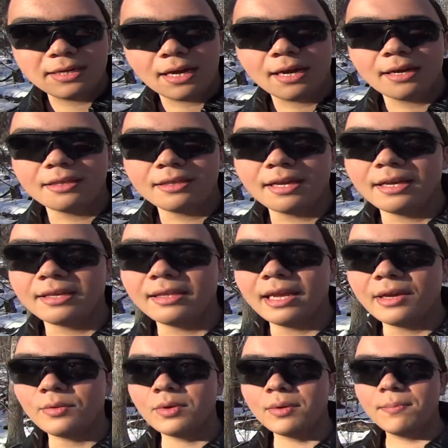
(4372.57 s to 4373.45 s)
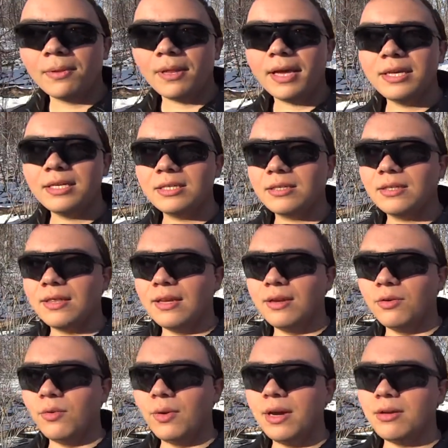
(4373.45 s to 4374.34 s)
dot. Like they replaced the
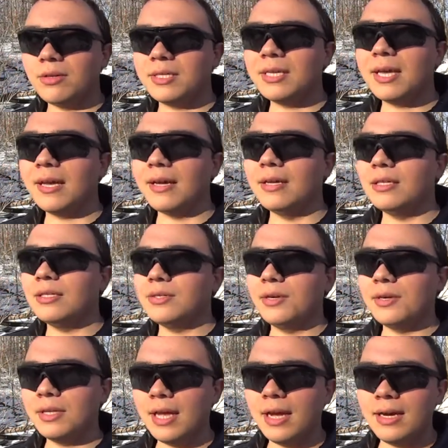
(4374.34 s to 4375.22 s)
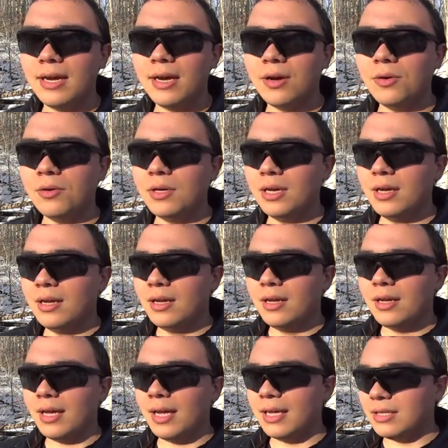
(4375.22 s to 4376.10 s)
rear sight, took that out,
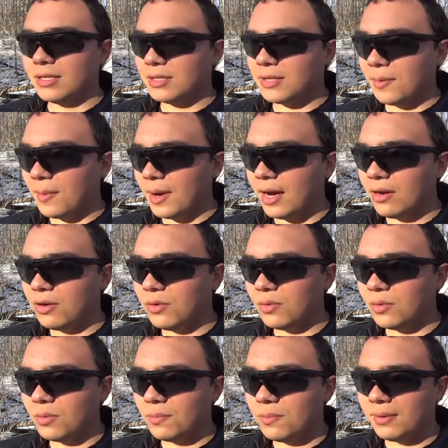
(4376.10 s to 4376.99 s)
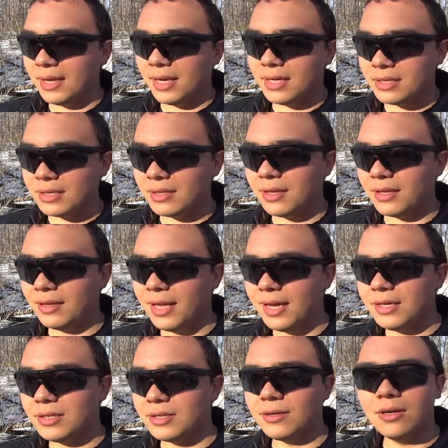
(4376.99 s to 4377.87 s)
and somehow placed the
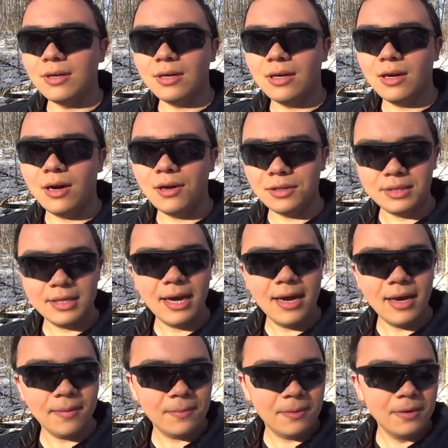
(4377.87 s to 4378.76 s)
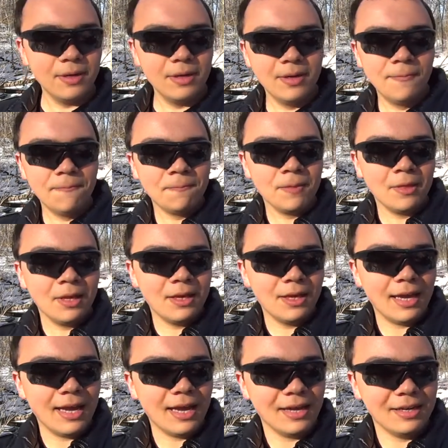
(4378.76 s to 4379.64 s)
laser on top.
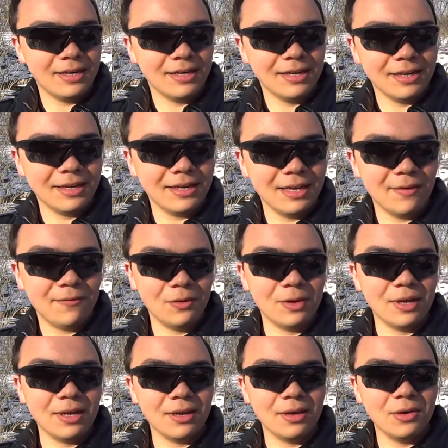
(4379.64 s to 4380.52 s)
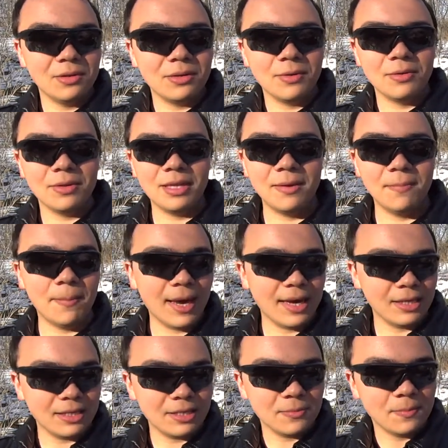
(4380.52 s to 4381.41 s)
And if you can go through the
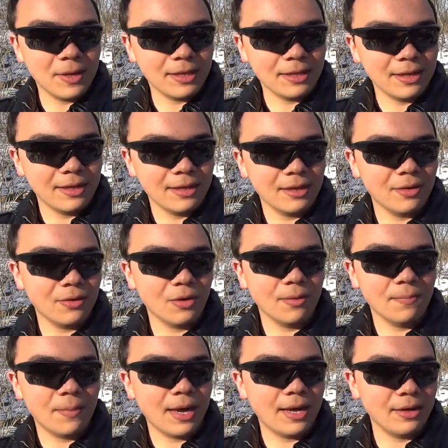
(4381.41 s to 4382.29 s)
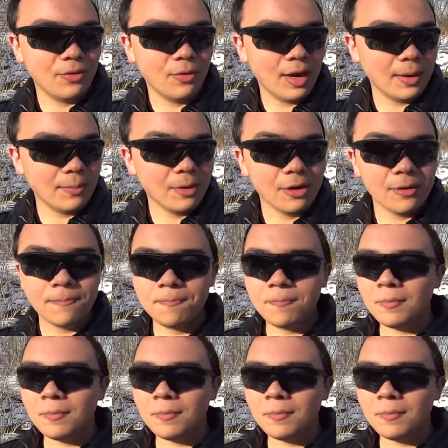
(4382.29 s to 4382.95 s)
bad spelling or bad grammar,